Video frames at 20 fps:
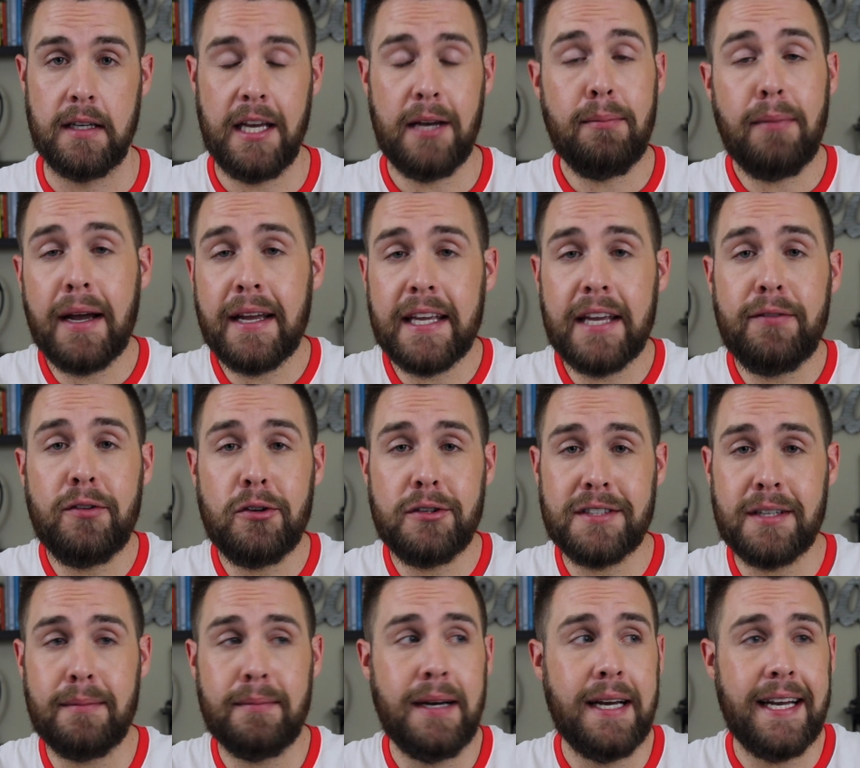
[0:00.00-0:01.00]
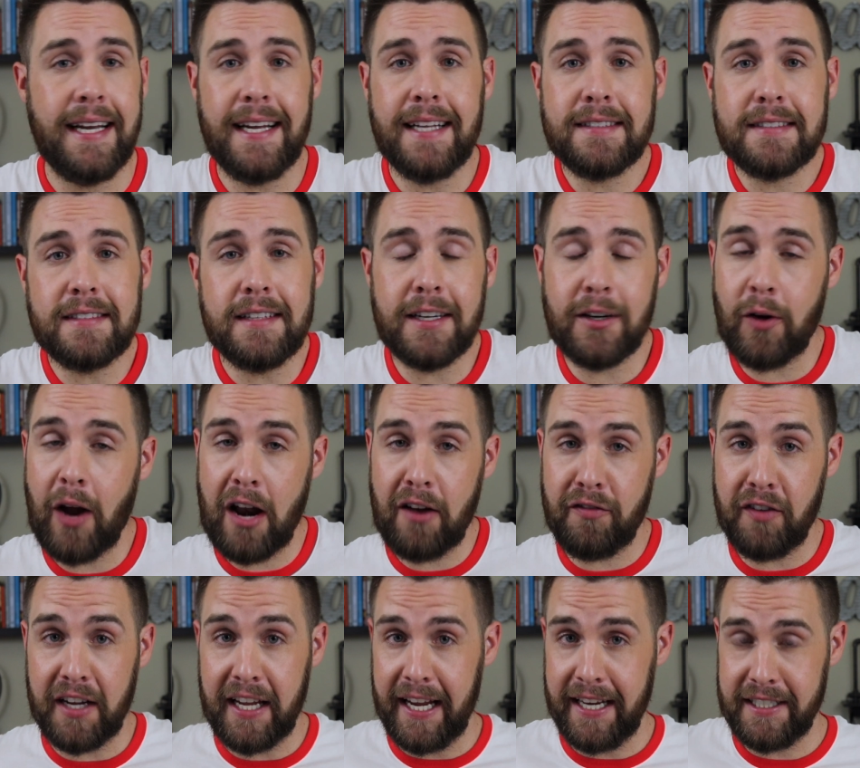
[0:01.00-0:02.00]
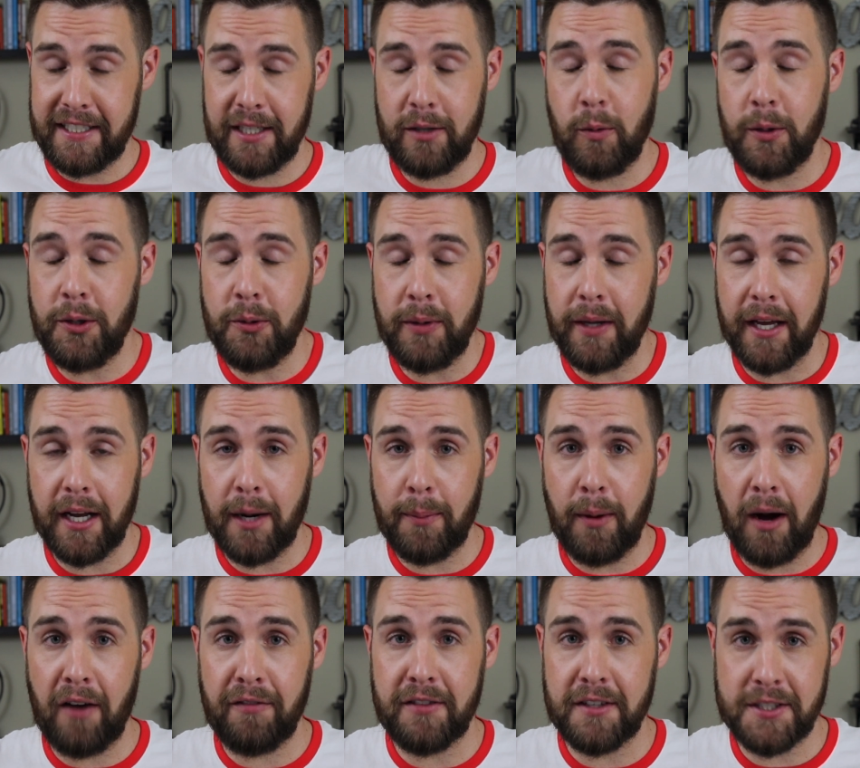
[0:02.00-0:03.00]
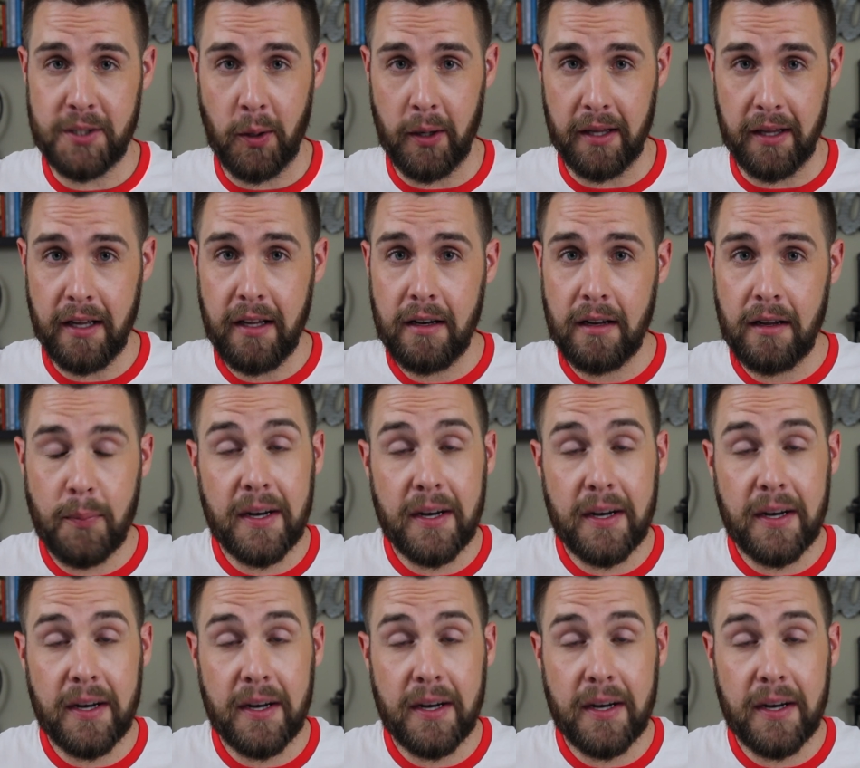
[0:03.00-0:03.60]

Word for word: It might give you some instant gratification when you get up off the toilet,